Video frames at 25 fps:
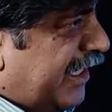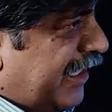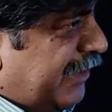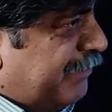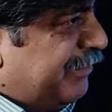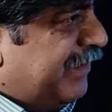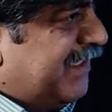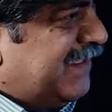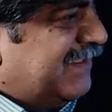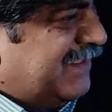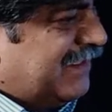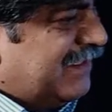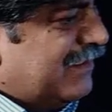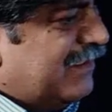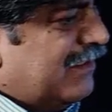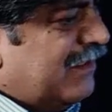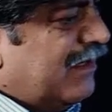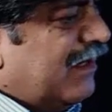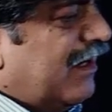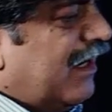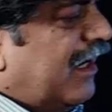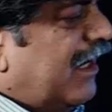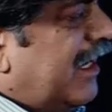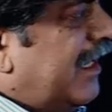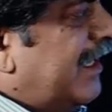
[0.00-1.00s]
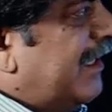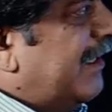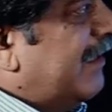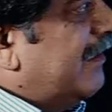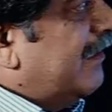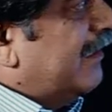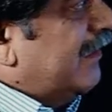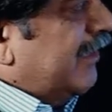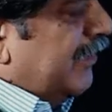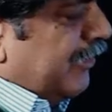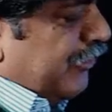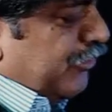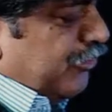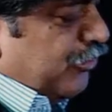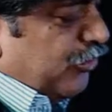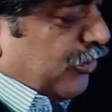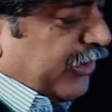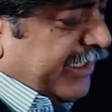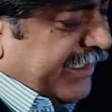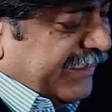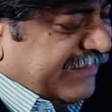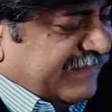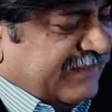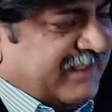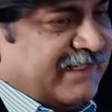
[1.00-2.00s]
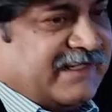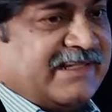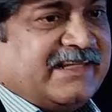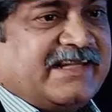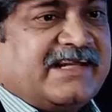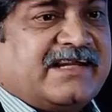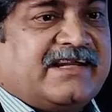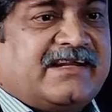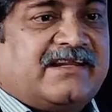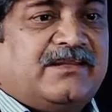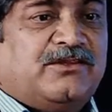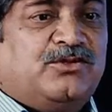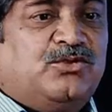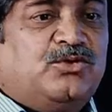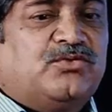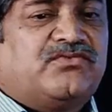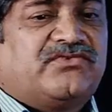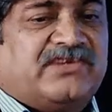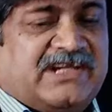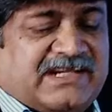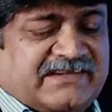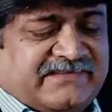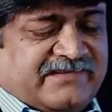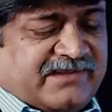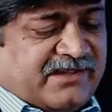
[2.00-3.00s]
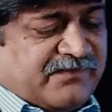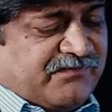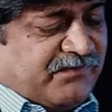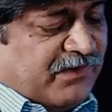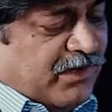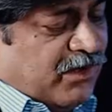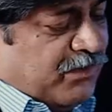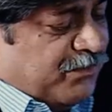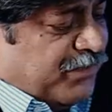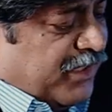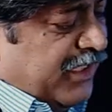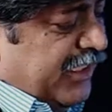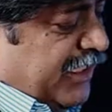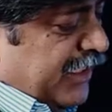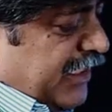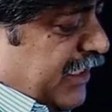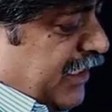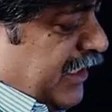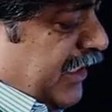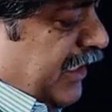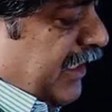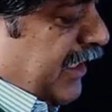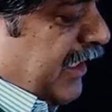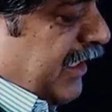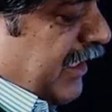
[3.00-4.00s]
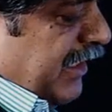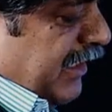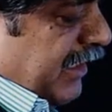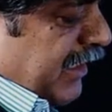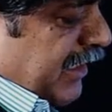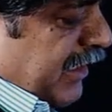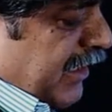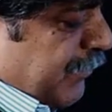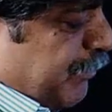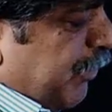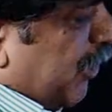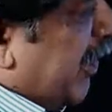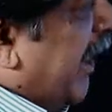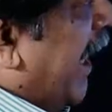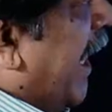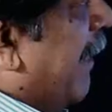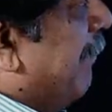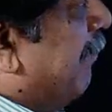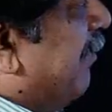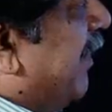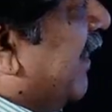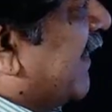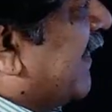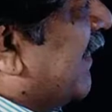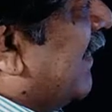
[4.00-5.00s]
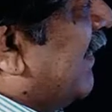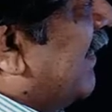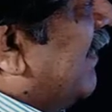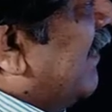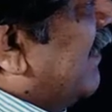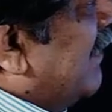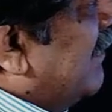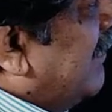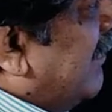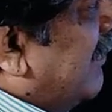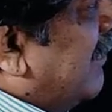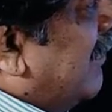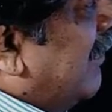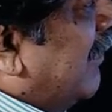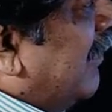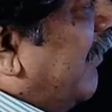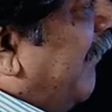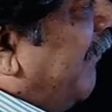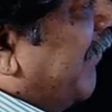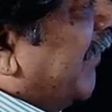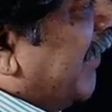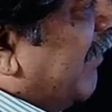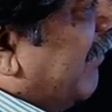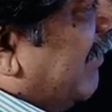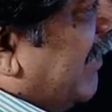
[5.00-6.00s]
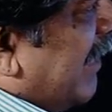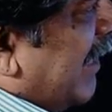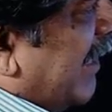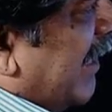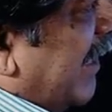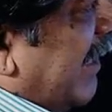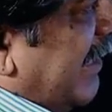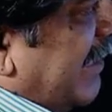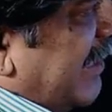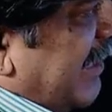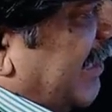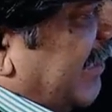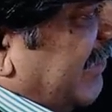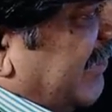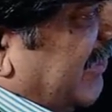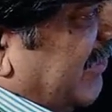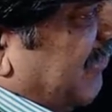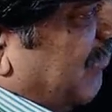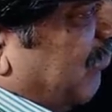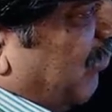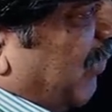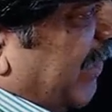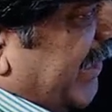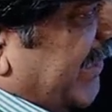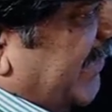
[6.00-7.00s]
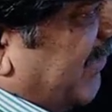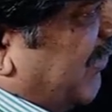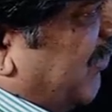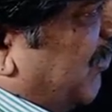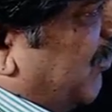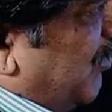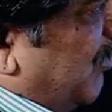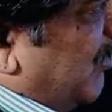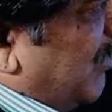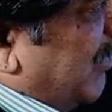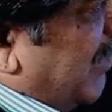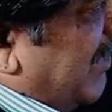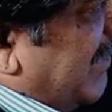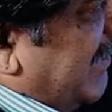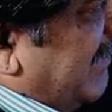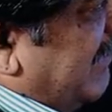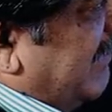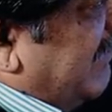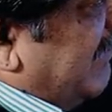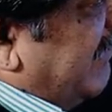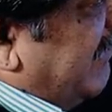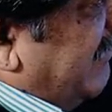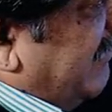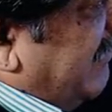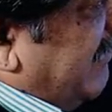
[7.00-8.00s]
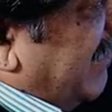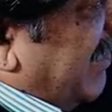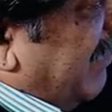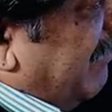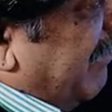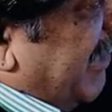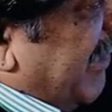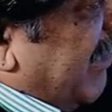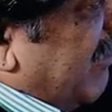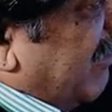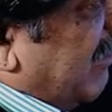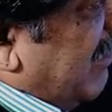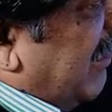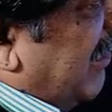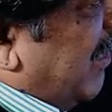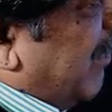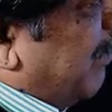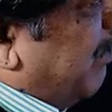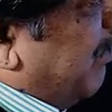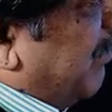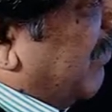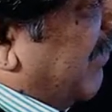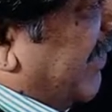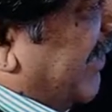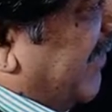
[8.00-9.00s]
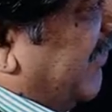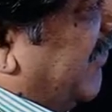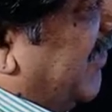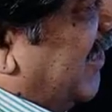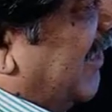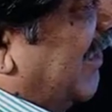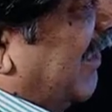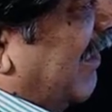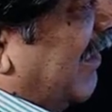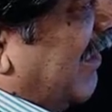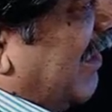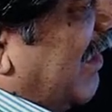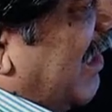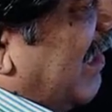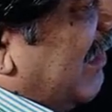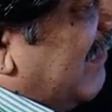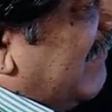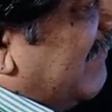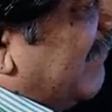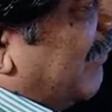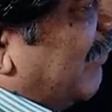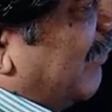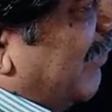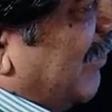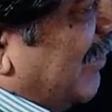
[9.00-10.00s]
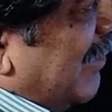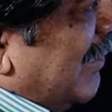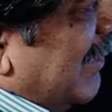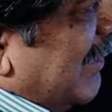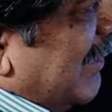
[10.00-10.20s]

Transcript: happens, and uh, you notice that there are new cells are formed in the hippocampus. So the red regions, what is shown is this is in the ventricular region, and also